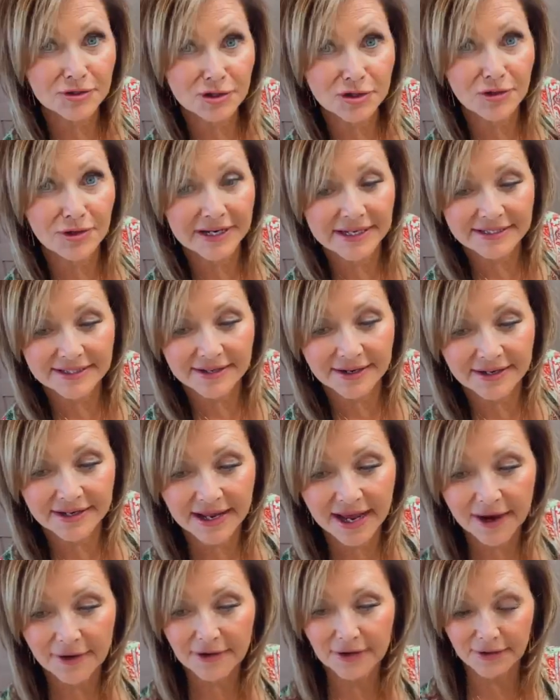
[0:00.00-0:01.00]
your choice
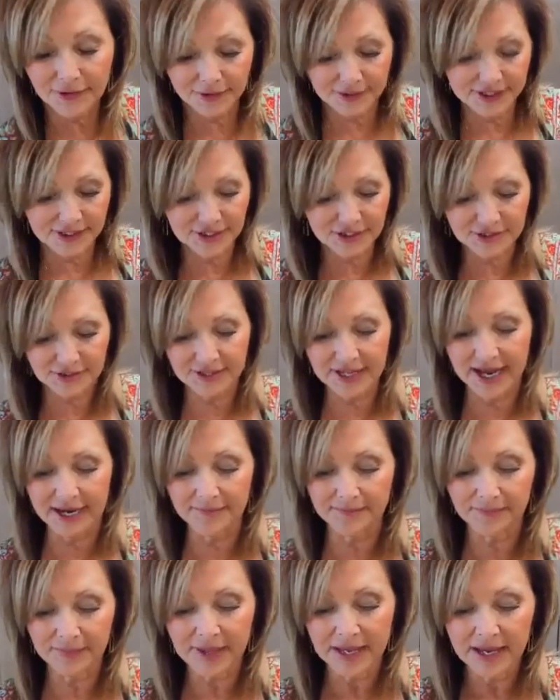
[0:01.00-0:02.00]
on how you're going to do
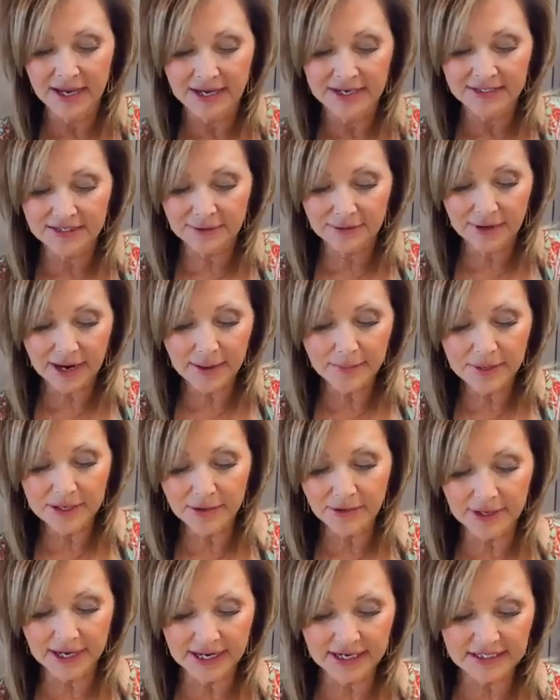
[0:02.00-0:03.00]
that. So
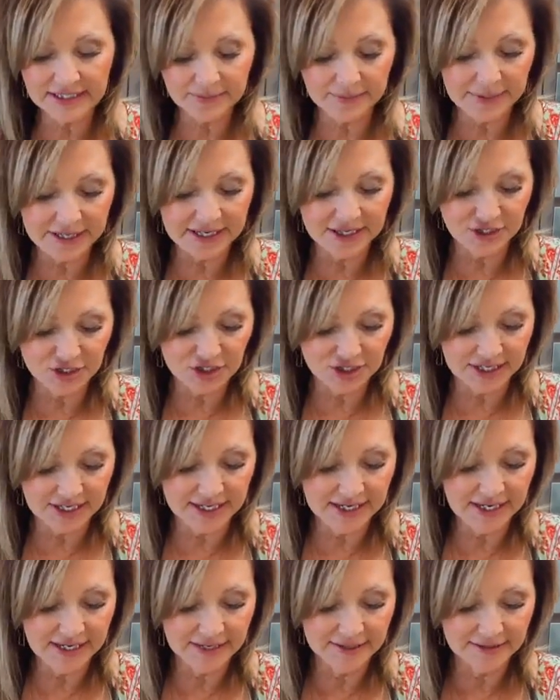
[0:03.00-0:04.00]
grabbing our
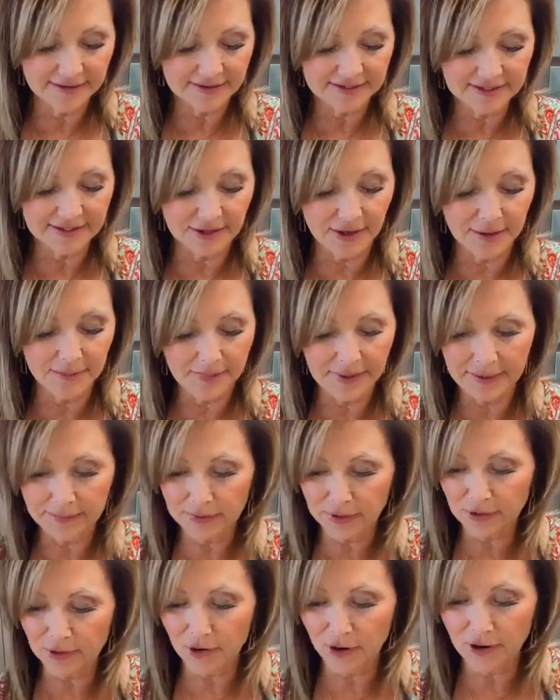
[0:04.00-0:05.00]
SPG, salt,
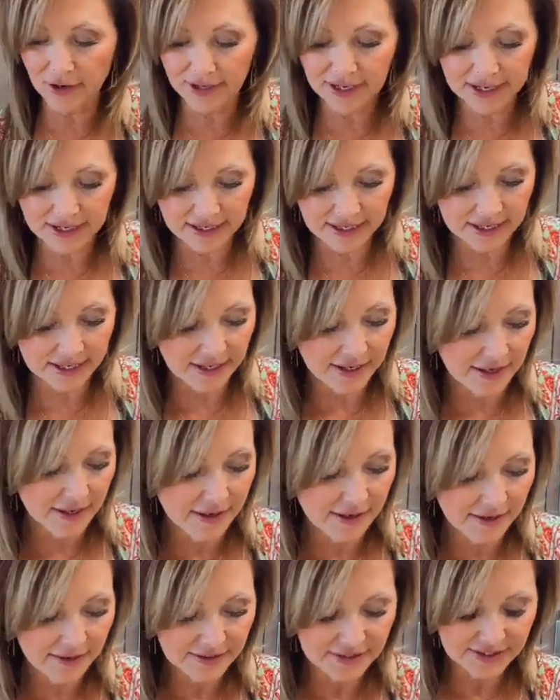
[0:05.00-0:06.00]
pepper, garlic,
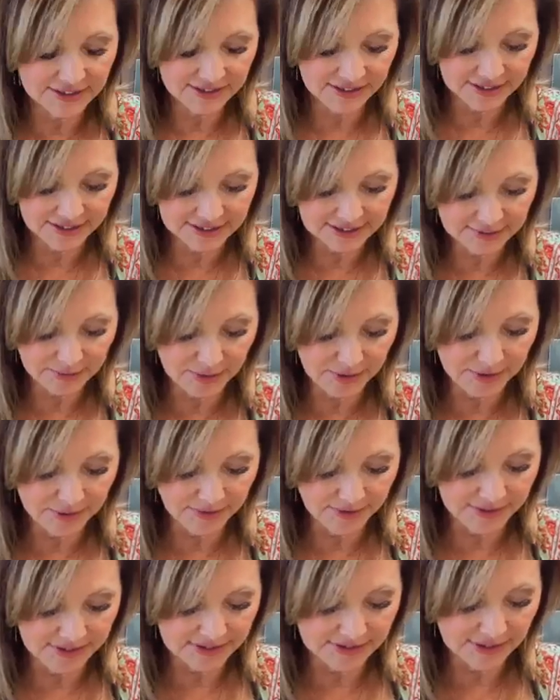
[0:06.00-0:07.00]
just going to
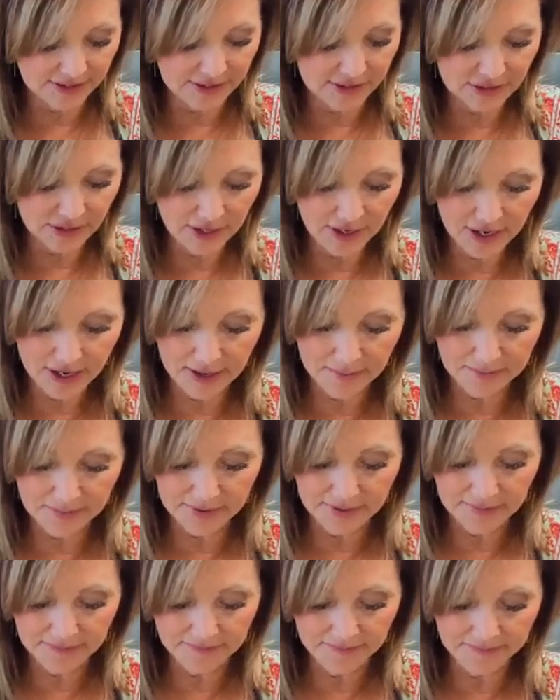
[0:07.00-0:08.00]
sprinkle this on
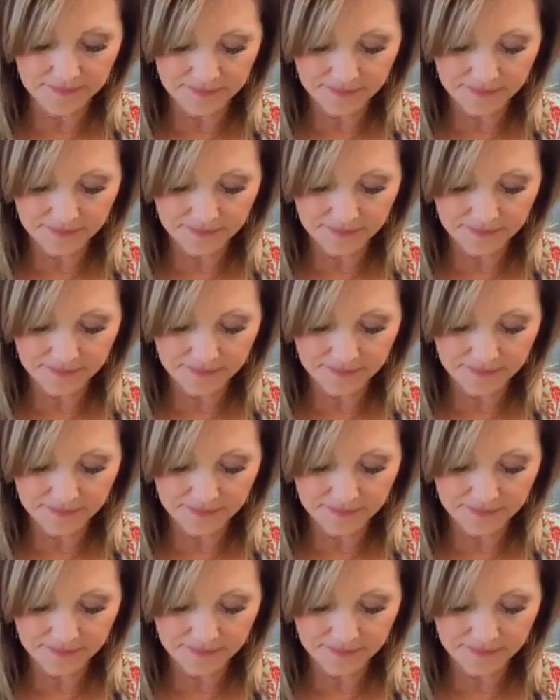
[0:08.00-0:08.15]
top.